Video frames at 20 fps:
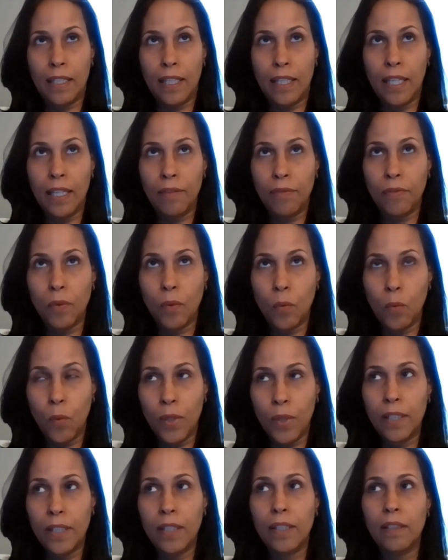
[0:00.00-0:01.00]
if
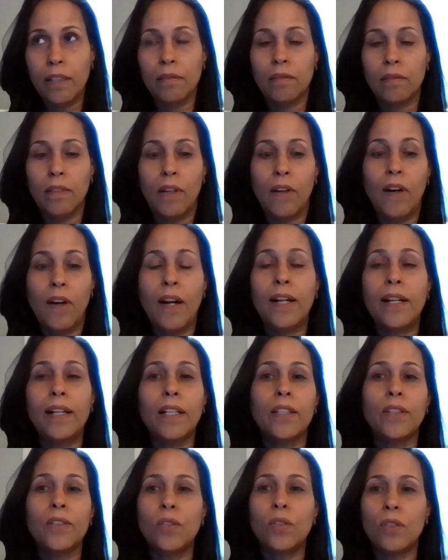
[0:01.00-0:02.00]
we are
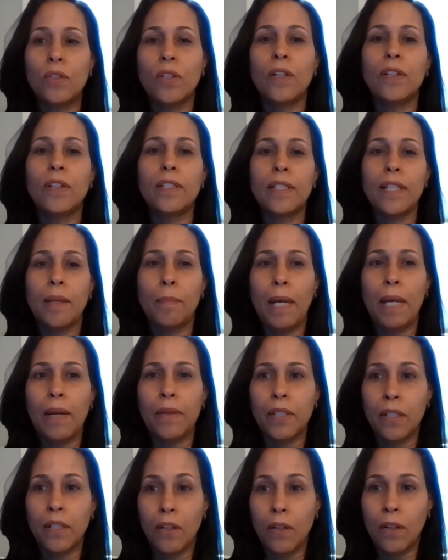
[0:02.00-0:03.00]
concerned
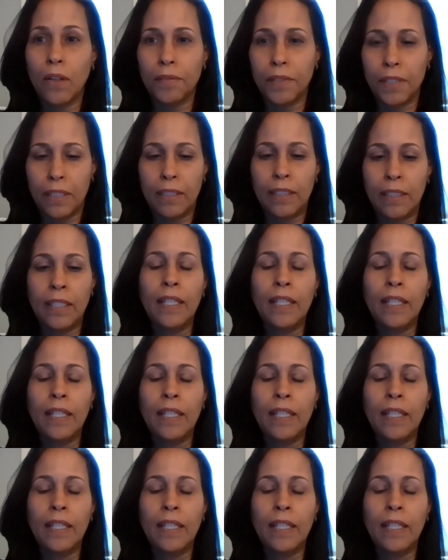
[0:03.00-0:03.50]
about COVID,